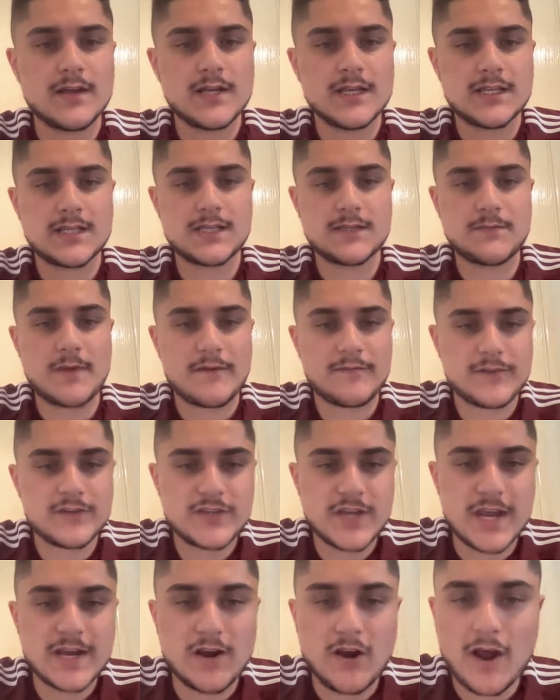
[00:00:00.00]
Samantha
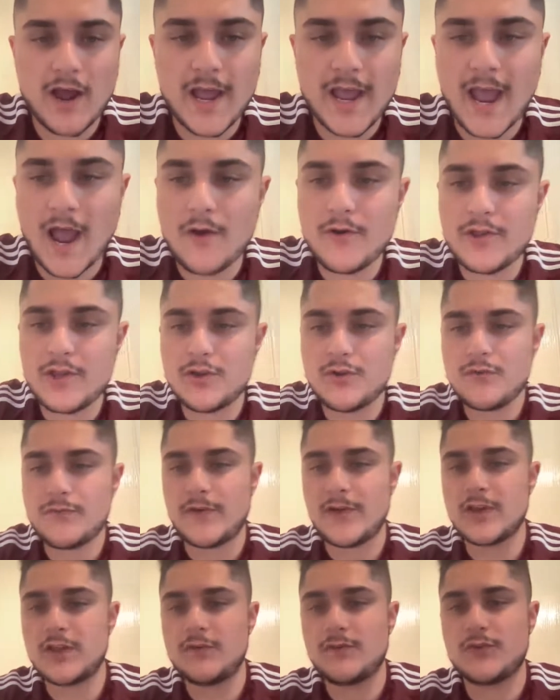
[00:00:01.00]
Jane, hi, how are you?
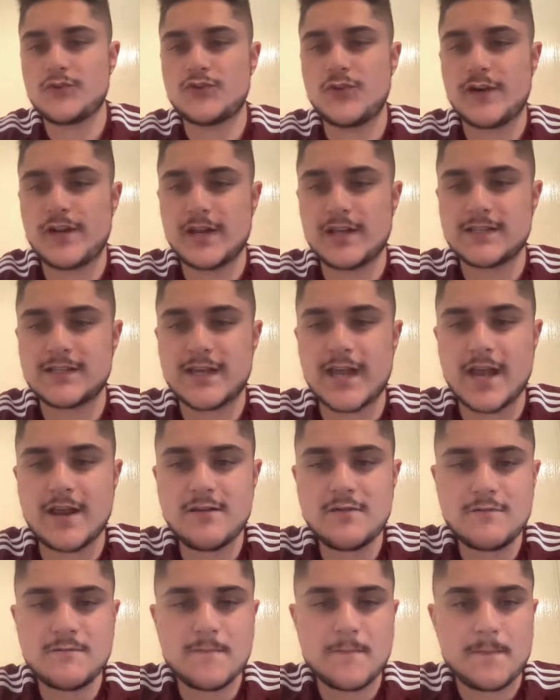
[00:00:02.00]
Thank you for joining us
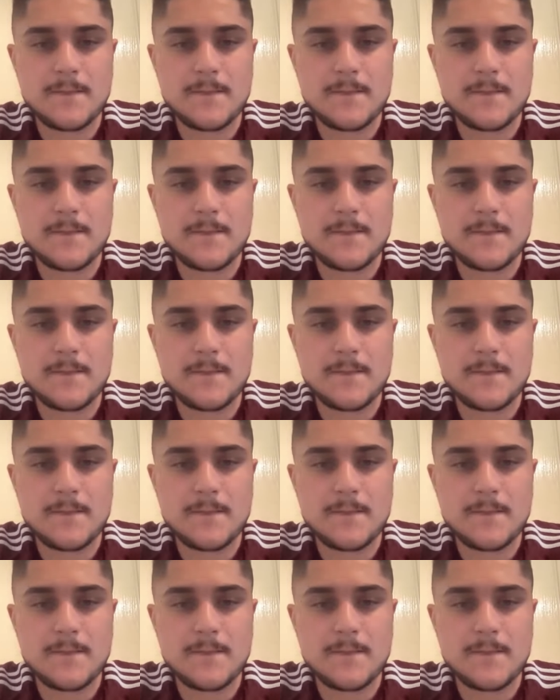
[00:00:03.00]
again.